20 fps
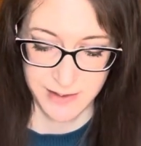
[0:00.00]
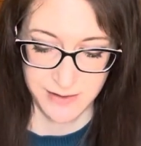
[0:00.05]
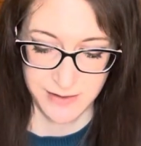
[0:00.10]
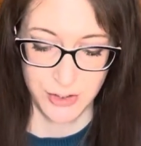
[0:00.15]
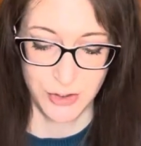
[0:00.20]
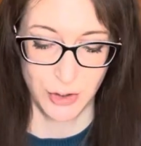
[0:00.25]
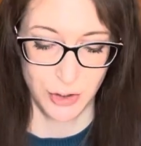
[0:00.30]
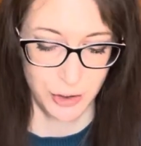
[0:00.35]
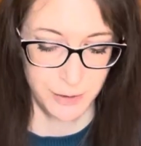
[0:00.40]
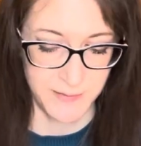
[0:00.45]

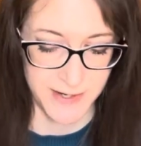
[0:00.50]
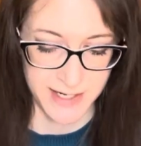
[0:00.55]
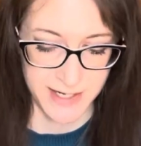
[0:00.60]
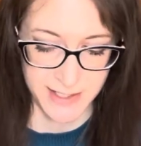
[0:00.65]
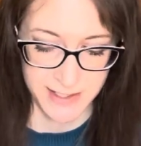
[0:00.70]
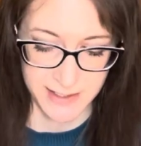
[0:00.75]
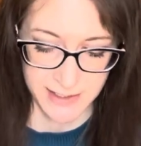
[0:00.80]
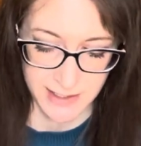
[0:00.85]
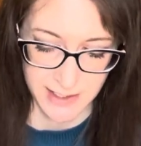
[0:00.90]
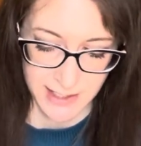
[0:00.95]

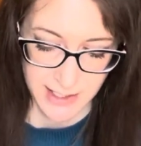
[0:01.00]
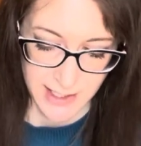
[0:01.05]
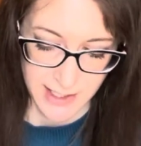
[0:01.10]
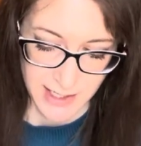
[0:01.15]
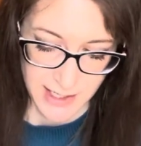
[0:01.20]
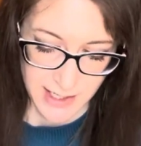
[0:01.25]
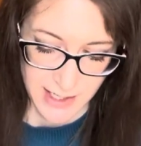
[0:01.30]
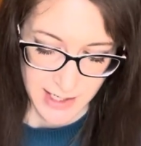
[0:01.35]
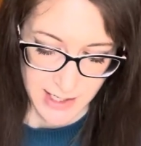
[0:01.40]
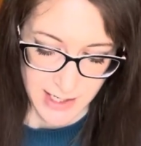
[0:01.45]
determined.
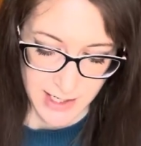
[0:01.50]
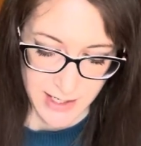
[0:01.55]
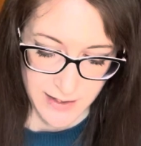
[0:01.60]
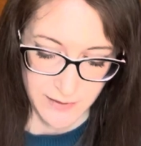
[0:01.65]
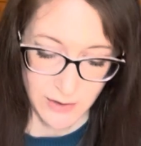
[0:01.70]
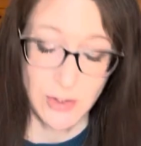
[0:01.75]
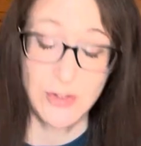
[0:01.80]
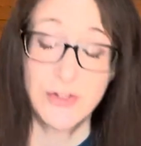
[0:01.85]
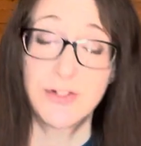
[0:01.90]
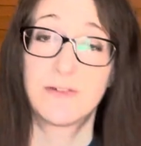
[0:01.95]

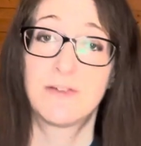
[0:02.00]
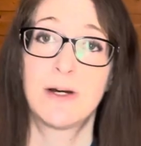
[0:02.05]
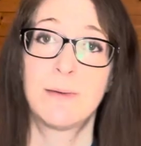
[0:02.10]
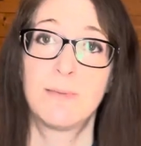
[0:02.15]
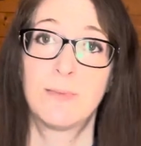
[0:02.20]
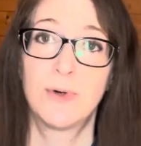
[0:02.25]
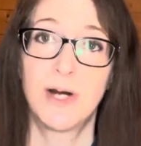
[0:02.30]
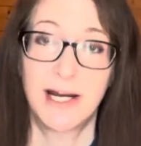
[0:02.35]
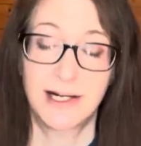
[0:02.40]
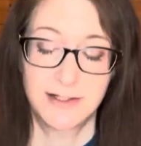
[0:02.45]
They're also very
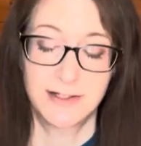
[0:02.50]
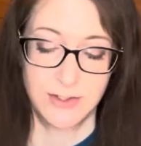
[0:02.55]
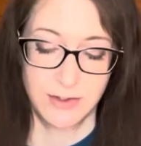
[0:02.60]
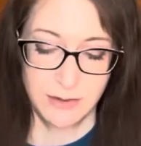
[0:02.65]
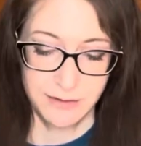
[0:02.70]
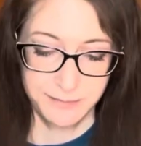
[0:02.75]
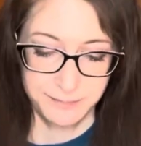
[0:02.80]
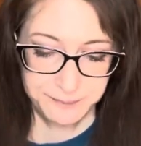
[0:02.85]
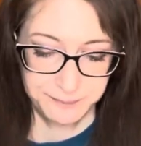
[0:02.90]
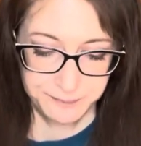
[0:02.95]

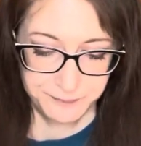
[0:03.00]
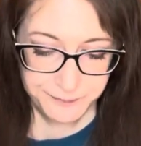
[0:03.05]
practical.